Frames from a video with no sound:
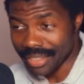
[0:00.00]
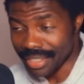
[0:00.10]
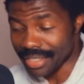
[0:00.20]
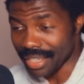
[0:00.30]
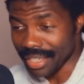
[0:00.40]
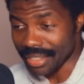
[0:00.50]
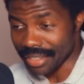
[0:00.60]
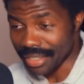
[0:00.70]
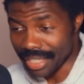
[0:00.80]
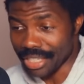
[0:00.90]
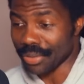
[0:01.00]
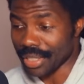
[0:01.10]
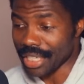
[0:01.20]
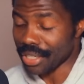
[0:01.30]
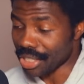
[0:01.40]
This is
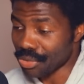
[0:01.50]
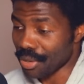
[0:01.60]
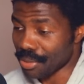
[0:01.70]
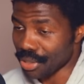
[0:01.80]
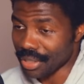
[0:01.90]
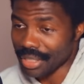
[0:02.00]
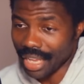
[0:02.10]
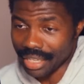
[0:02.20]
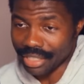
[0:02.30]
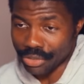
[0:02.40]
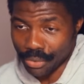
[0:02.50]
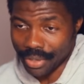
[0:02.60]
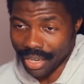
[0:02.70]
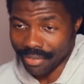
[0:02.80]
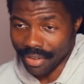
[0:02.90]
literally a description that you
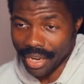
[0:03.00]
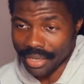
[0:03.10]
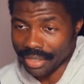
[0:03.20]
can find